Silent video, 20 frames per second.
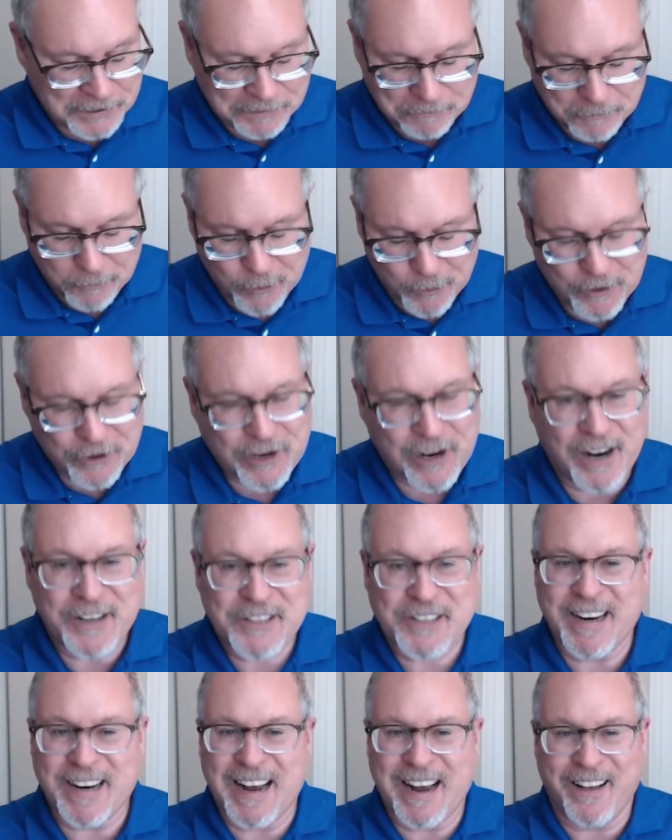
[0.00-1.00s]
root
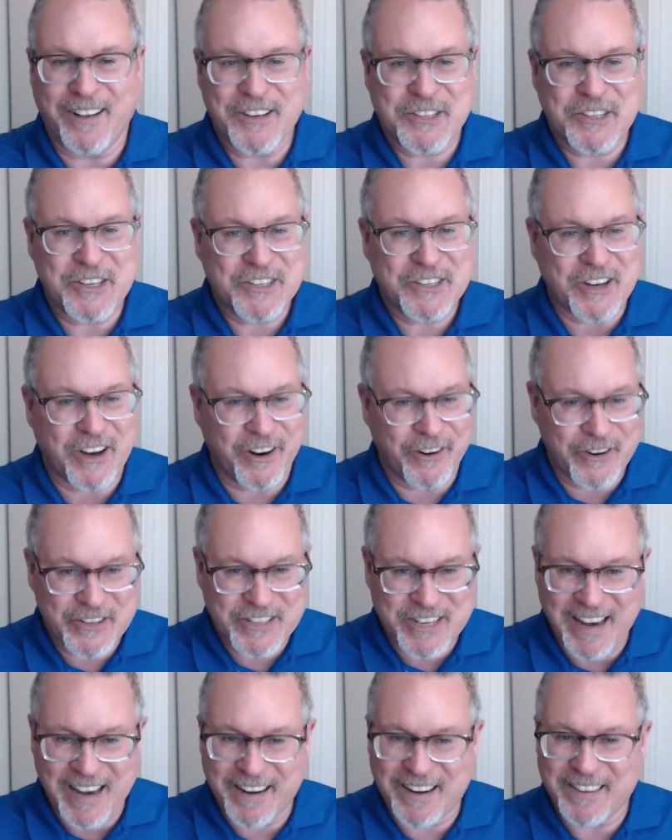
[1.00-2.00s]
cause analysis,
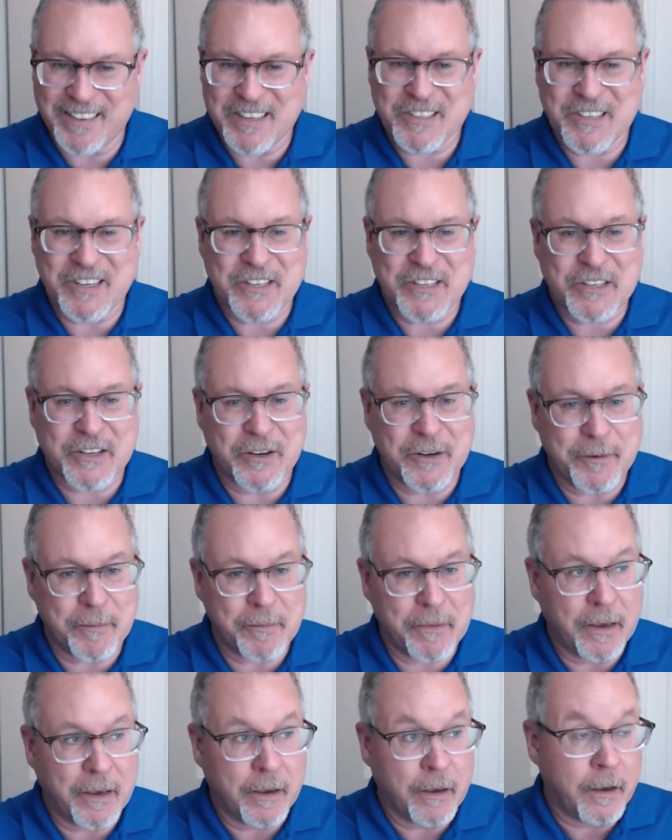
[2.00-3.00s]
understanding the
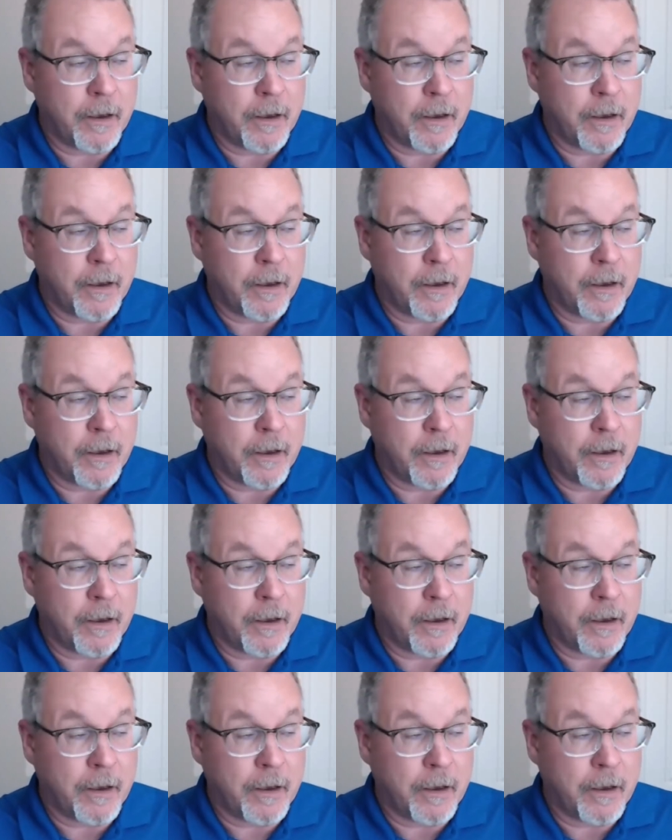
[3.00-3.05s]
system,